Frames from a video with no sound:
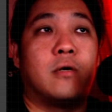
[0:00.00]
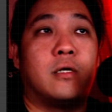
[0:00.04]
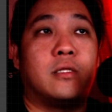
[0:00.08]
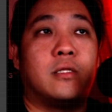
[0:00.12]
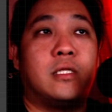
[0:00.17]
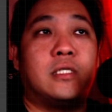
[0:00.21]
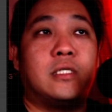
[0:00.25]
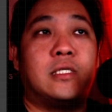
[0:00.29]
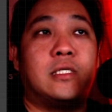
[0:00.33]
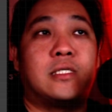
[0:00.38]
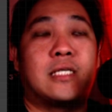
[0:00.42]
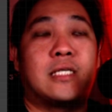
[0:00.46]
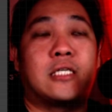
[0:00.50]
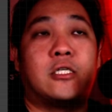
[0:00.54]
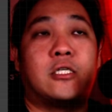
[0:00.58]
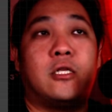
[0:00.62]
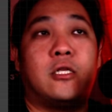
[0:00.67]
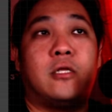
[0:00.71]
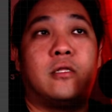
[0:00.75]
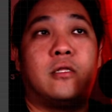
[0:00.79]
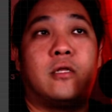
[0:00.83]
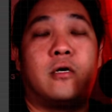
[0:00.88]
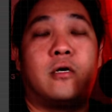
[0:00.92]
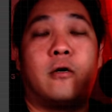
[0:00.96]
this is
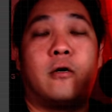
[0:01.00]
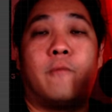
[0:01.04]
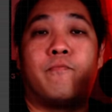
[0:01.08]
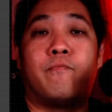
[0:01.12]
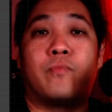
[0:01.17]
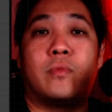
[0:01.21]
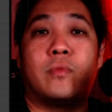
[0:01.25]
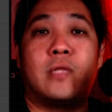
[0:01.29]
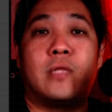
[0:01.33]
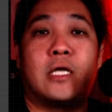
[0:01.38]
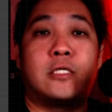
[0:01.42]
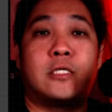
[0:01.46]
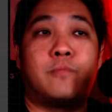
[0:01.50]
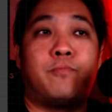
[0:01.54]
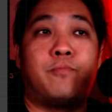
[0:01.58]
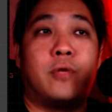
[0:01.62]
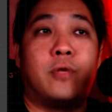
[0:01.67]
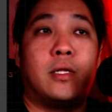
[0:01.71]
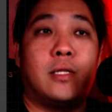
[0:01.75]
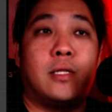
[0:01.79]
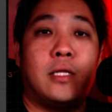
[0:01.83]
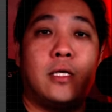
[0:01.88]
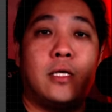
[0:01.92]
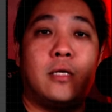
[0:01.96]
actually the
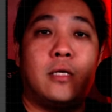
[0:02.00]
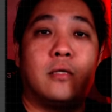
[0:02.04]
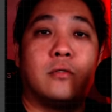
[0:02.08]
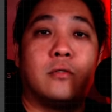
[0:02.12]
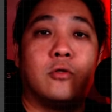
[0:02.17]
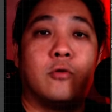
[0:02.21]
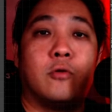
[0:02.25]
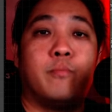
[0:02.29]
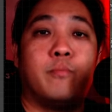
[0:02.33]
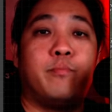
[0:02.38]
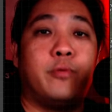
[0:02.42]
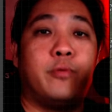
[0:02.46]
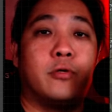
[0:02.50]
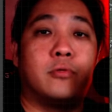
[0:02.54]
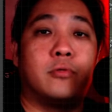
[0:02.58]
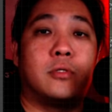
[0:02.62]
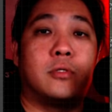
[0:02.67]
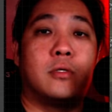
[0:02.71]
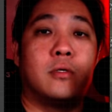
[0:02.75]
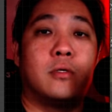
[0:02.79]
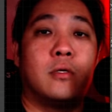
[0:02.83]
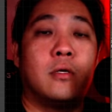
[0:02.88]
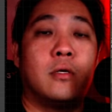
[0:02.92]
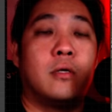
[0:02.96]
desperately built